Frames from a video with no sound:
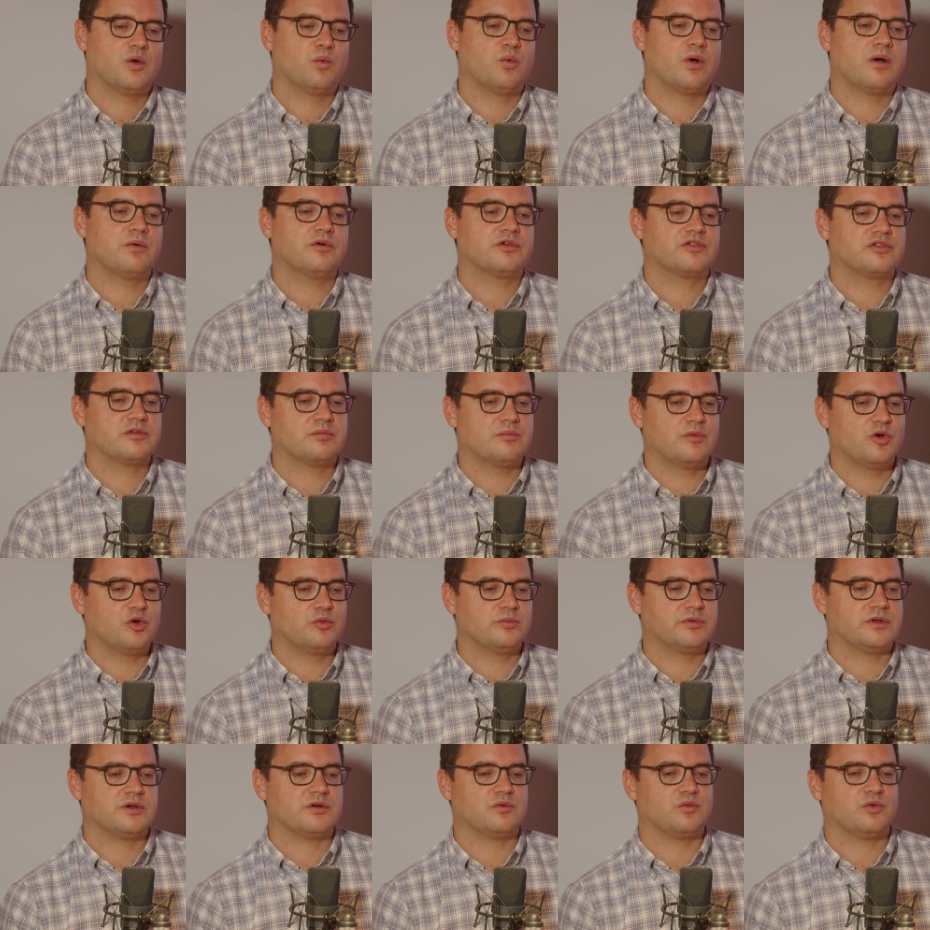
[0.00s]
What was the
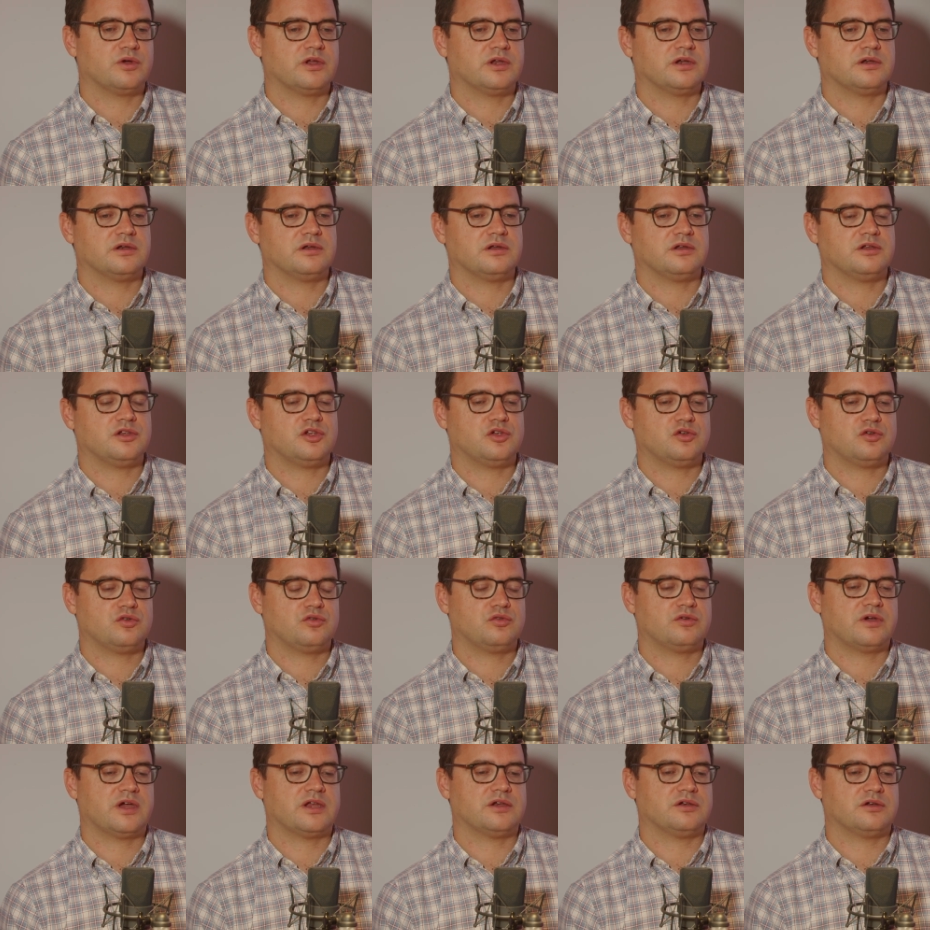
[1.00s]
moment when
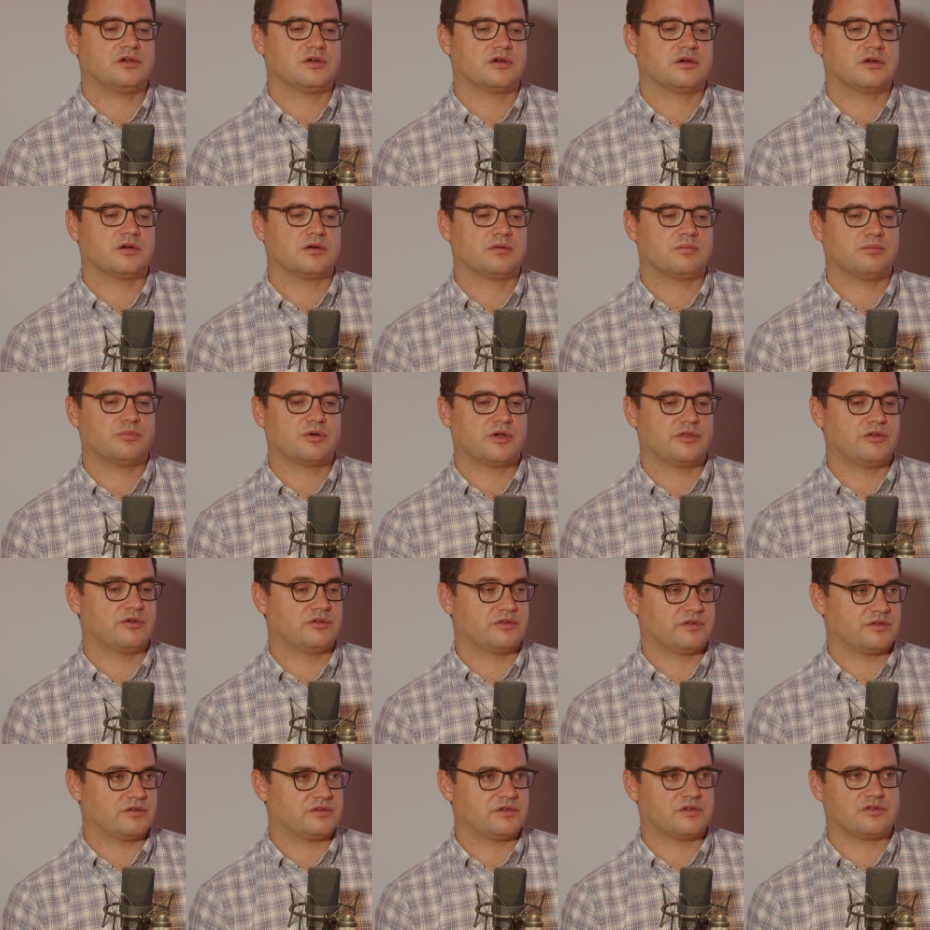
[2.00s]
you and your
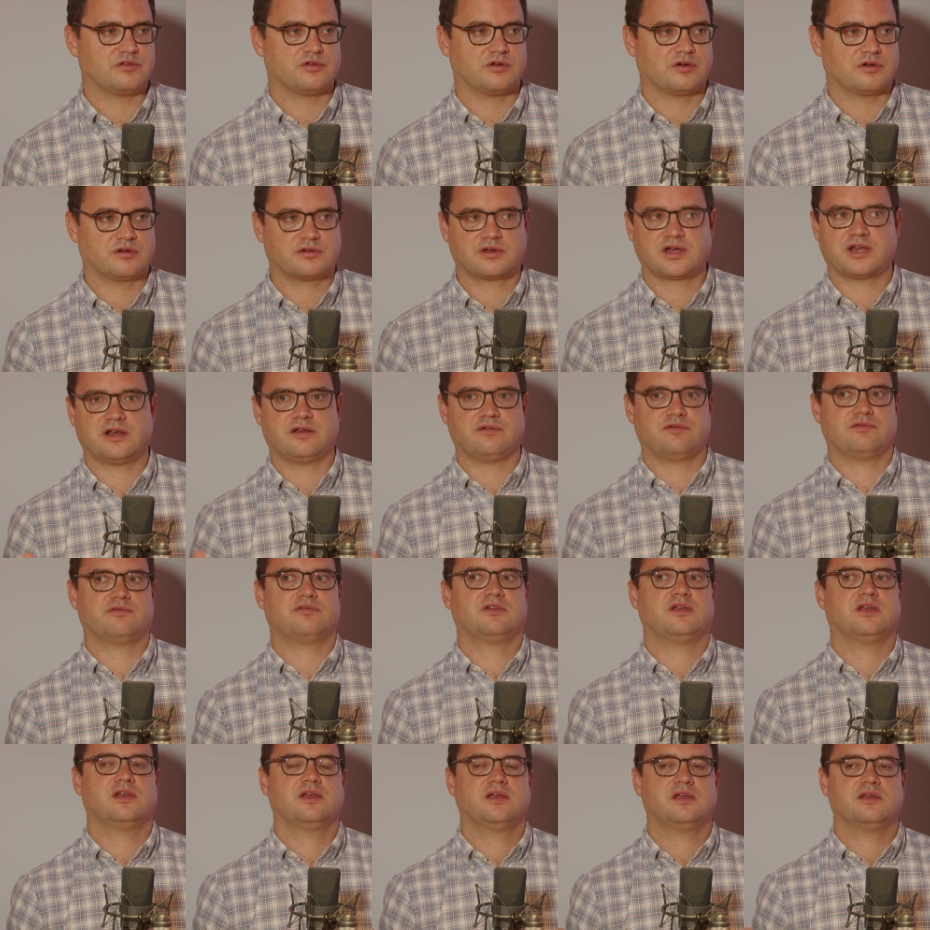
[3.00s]
brothers and sister kind
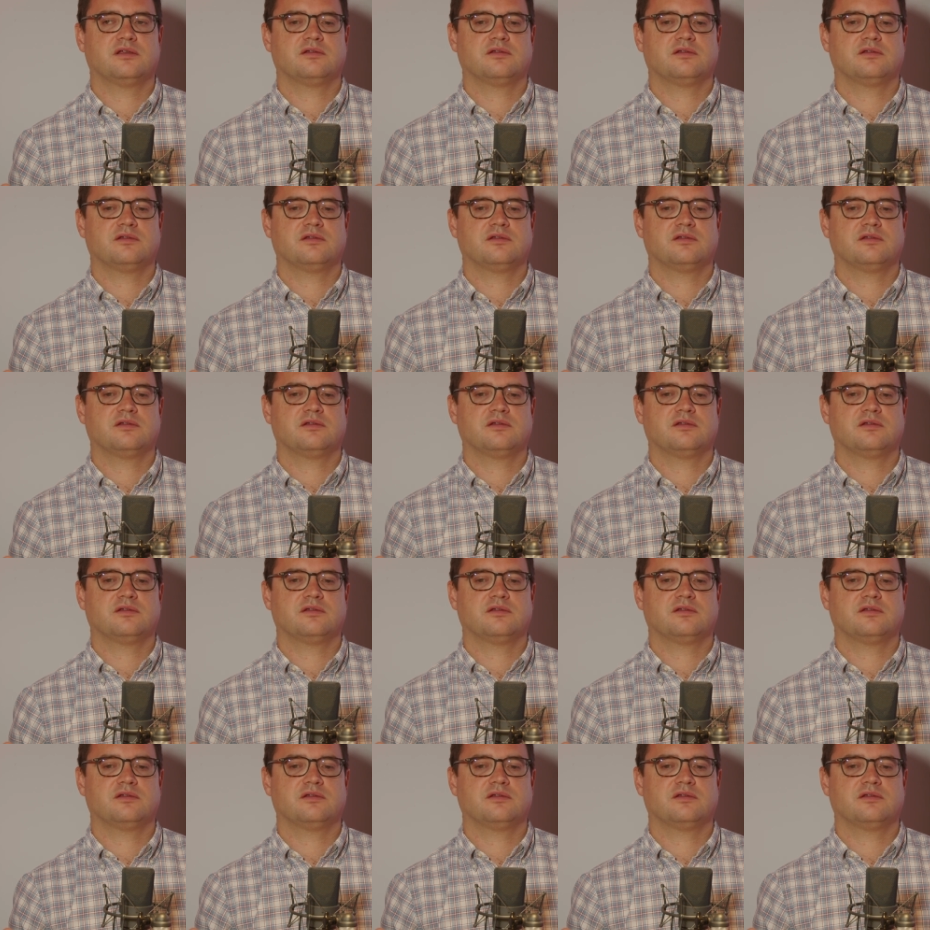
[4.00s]
of